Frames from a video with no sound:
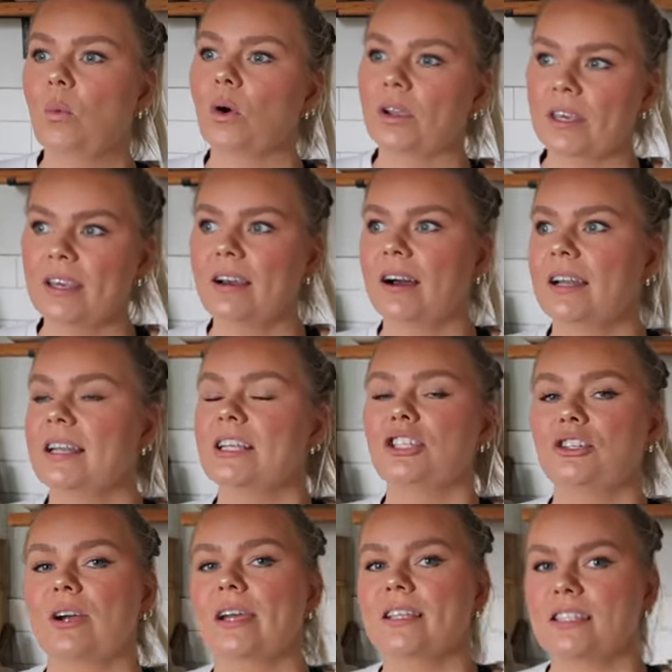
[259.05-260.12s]
working on and
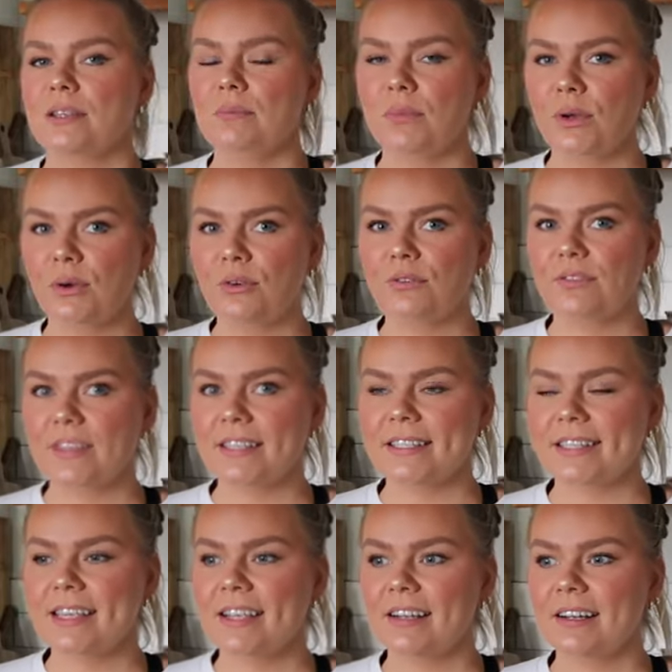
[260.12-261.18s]
trying to move
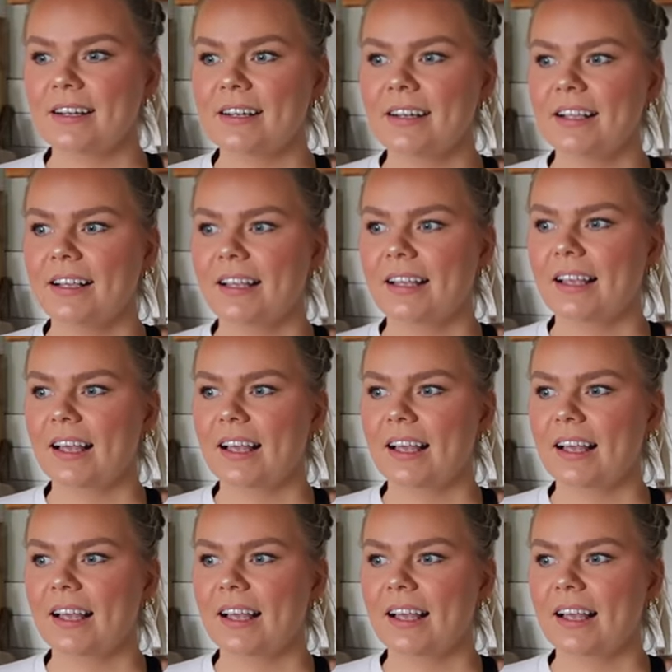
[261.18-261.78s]
this year,